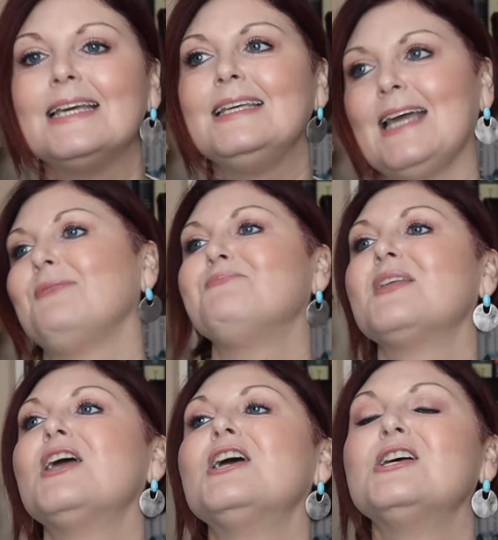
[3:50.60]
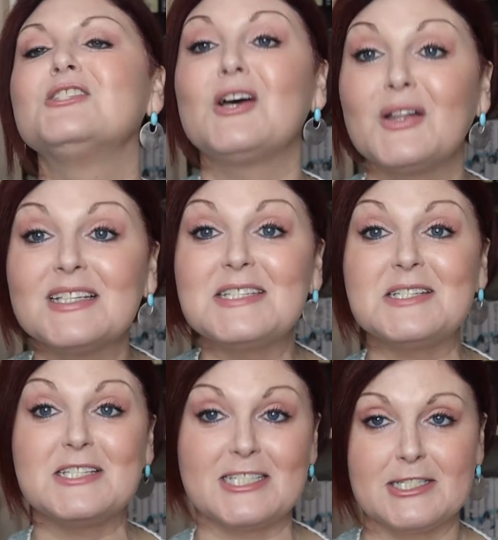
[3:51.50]
Yeah. So let's
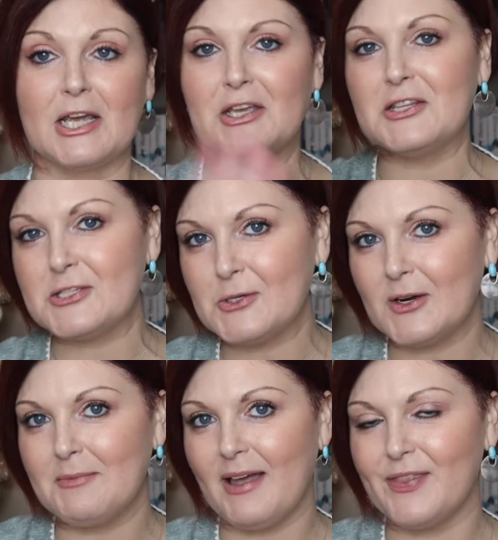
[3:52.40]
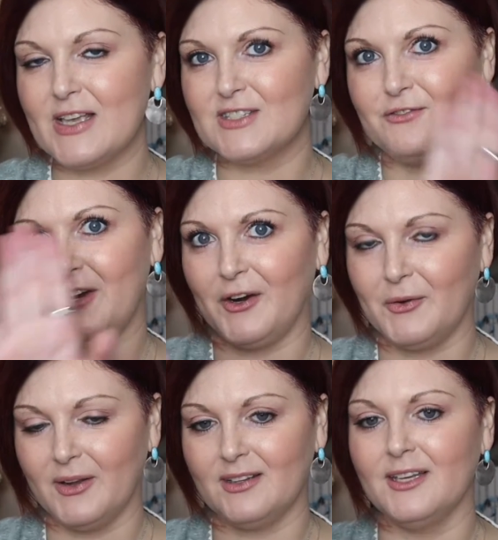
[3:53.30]
tell you the story about this very
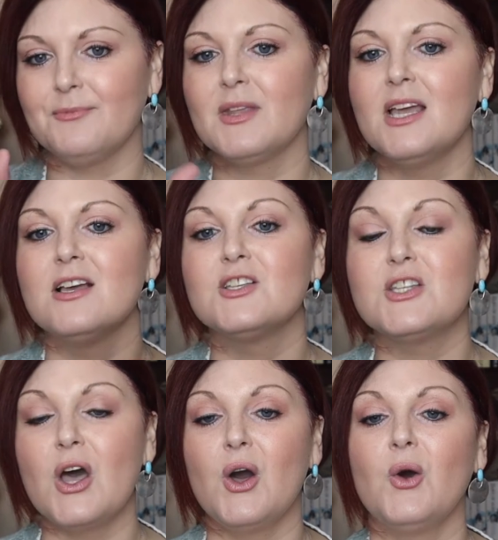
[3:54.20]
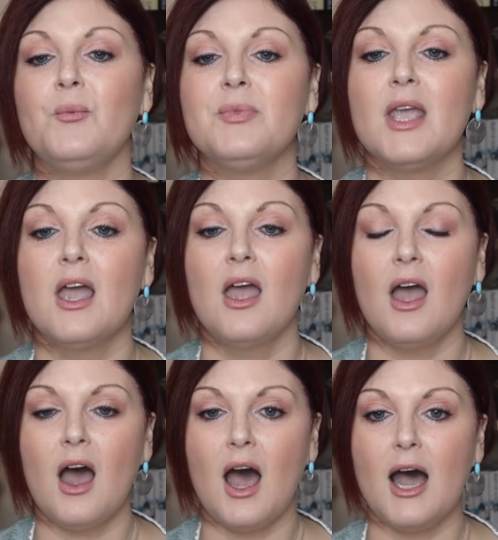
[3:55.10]
quickly. So
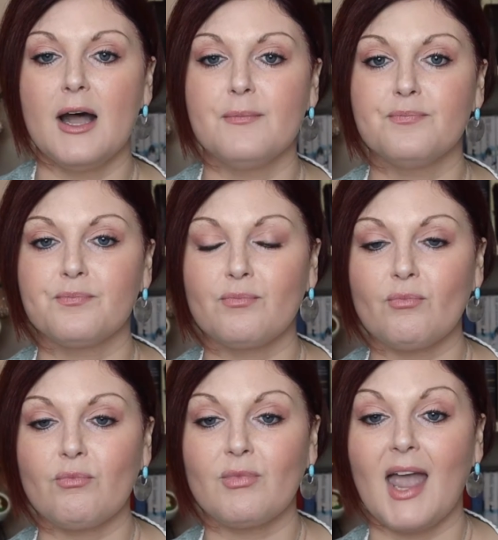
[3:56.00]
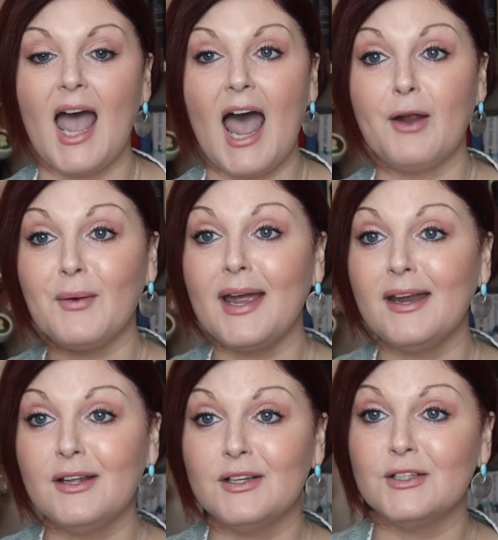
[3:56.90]
I
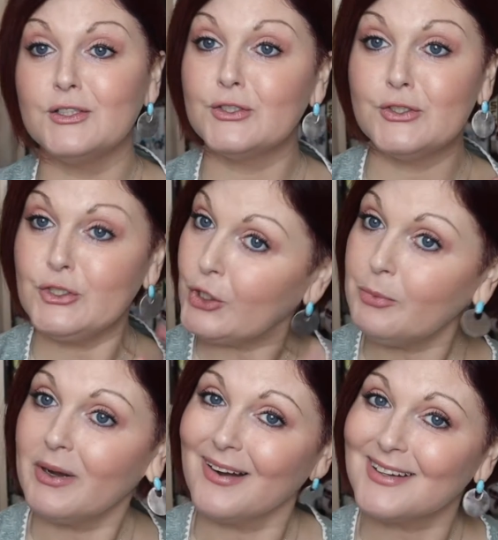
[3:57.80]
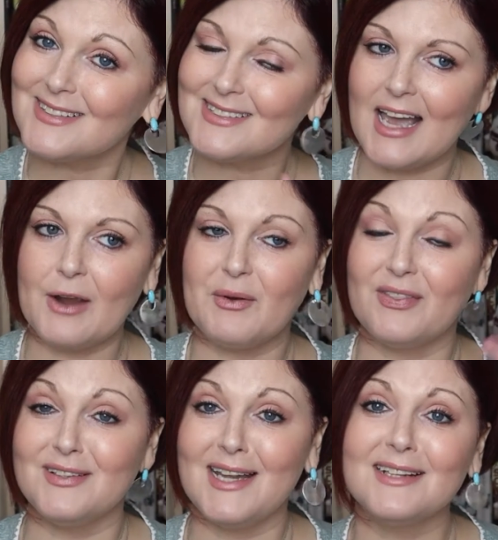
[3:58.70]
read 2 books. I
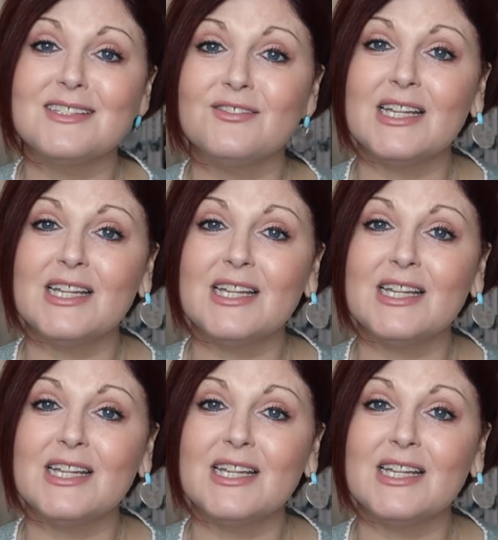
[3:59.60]
read The Dance of